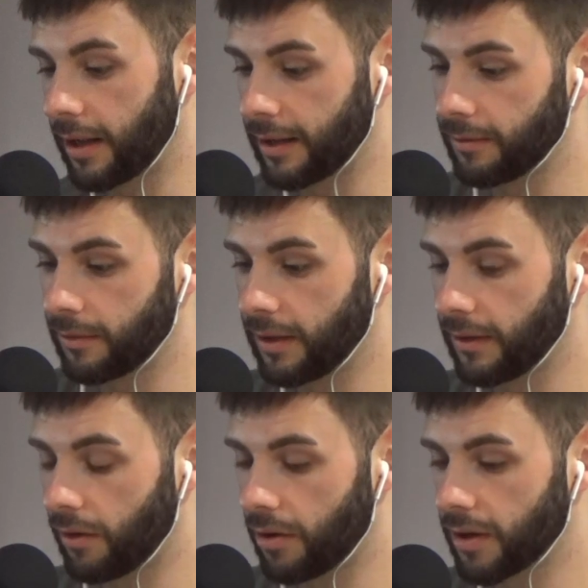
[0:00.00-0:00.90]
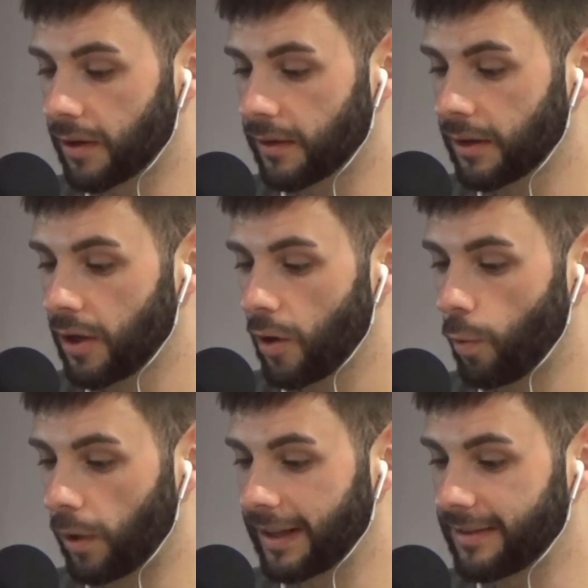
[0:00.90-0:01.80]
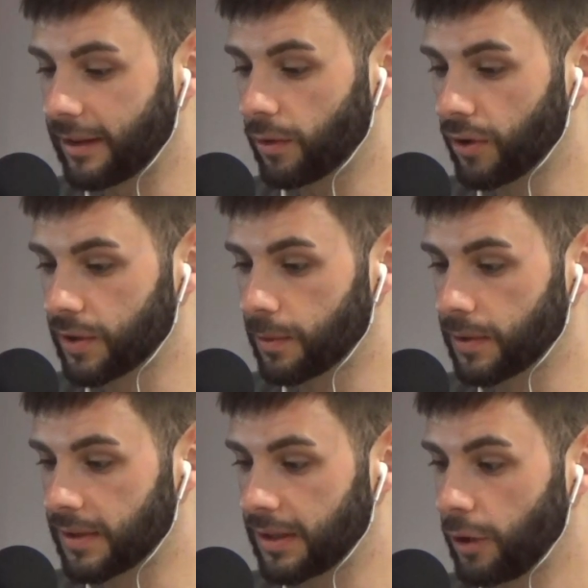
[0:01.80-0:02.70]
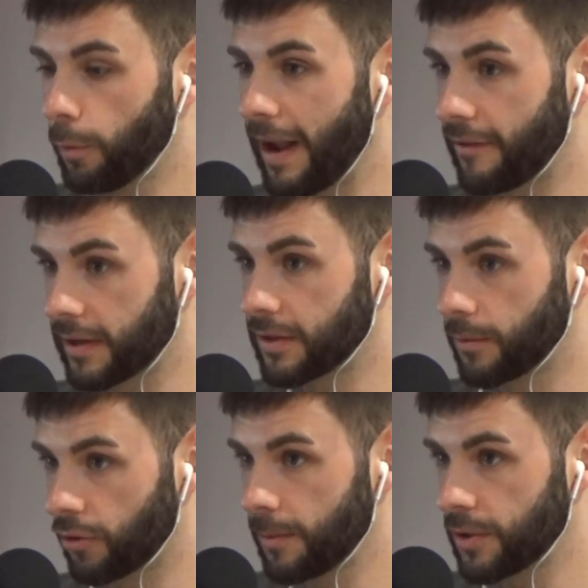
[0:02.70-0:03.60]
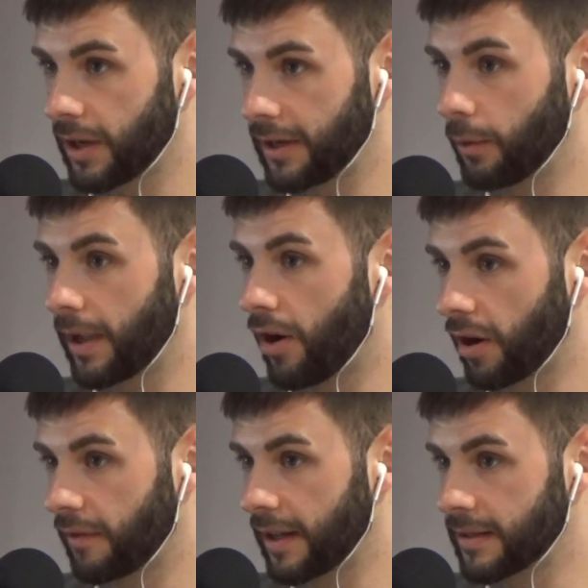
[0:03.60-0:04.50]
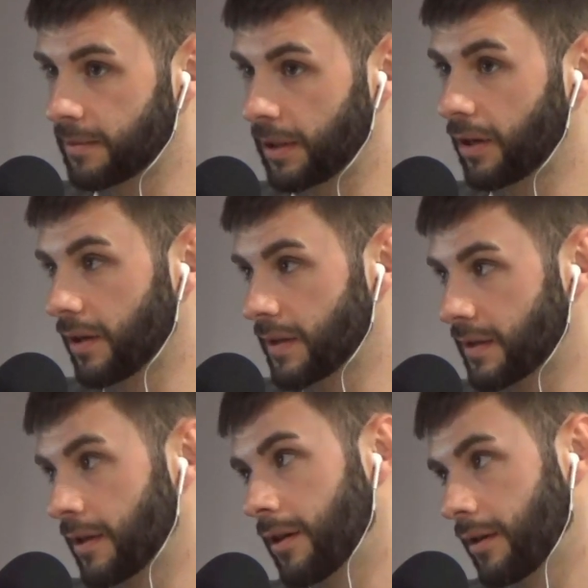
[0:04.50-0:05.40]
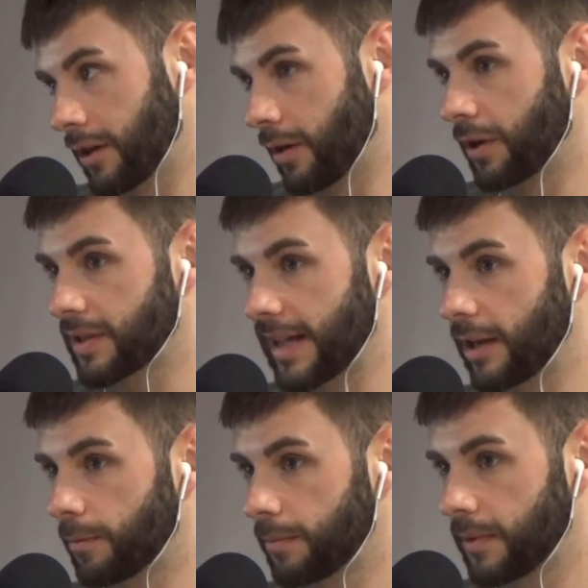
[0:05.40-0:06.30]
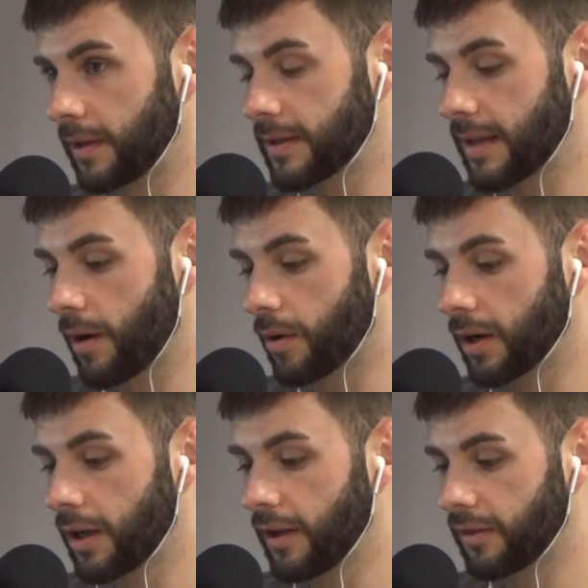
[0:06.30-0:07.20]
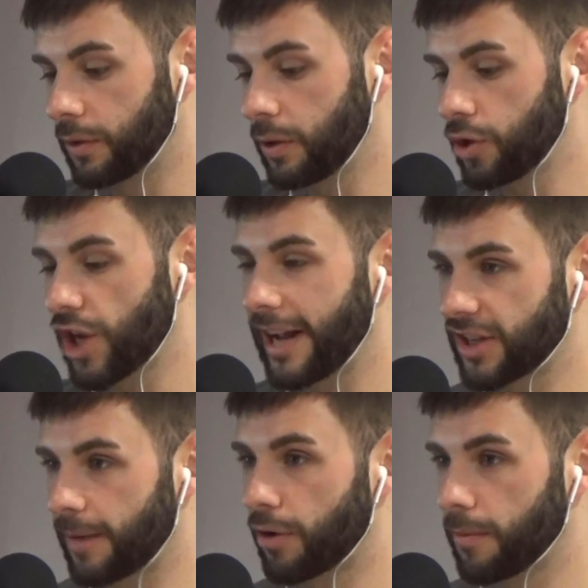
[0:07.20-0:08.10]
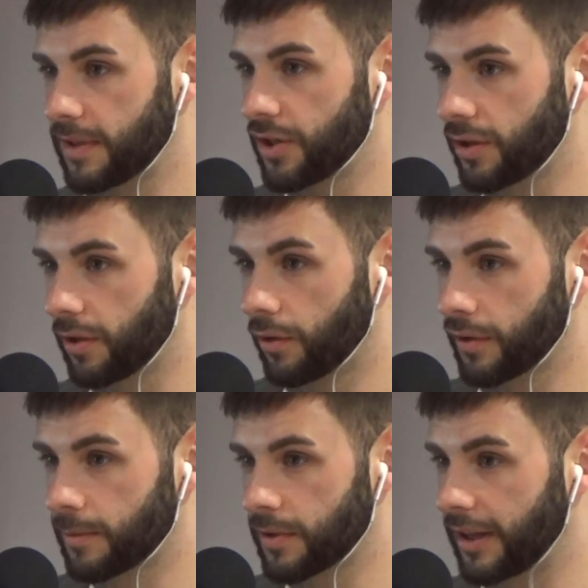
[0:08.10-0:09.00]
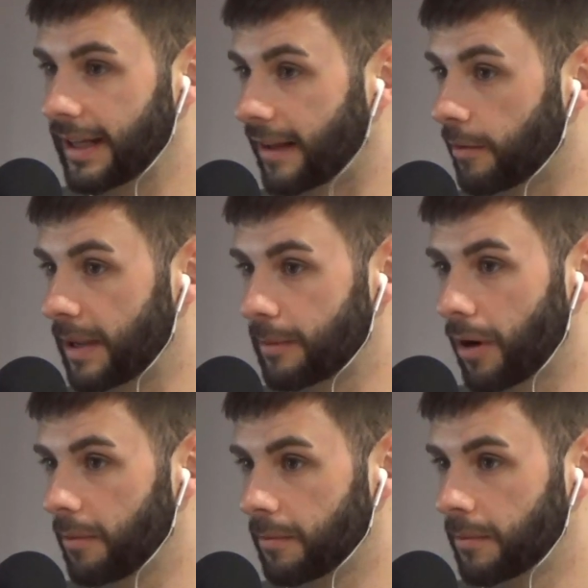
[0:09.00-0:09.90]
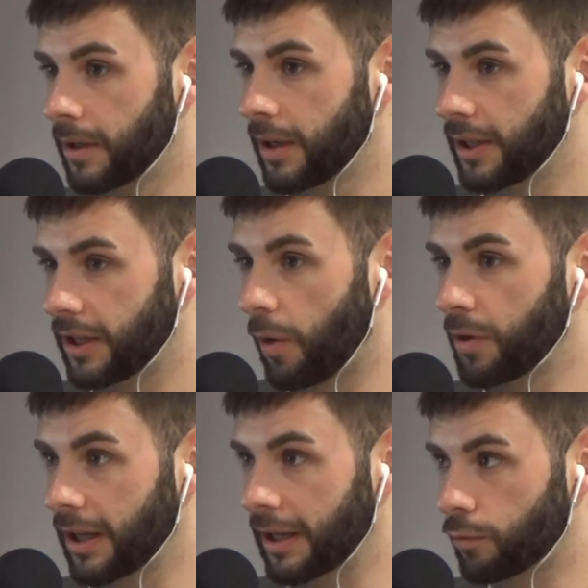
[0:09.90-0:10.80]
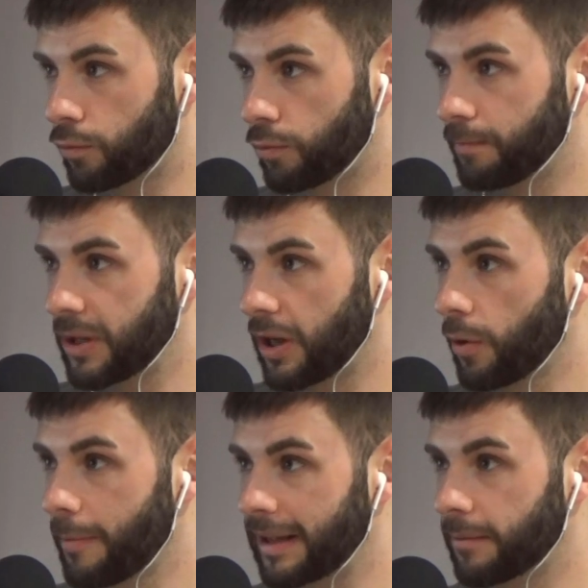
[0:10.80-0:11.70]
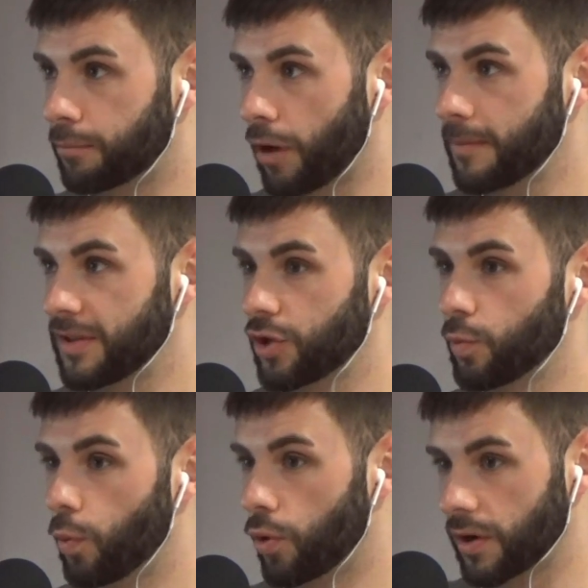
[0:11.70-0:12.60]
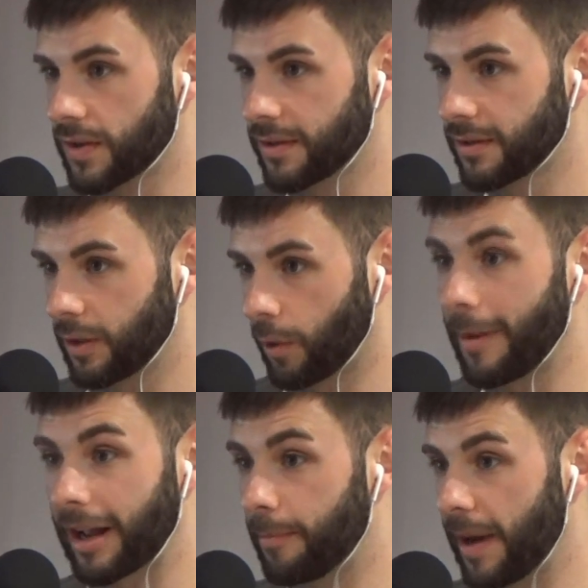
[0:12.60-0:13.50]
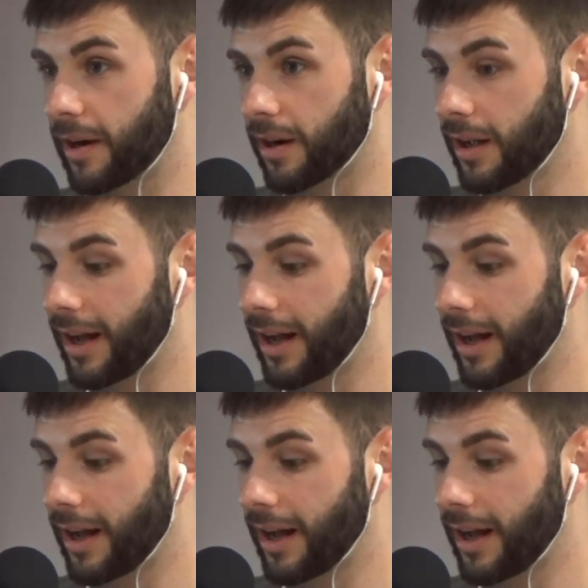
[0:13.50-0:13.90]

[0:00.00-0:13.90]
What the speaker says: and into Ireland, what they said to us was, you pay for this subscription and you'll get all events because, you know, you're staying up to this hour. So when you change that proposition to customers, I think that's a big problem. Yeah. You don't want to make the proposition worse. You want to make it better.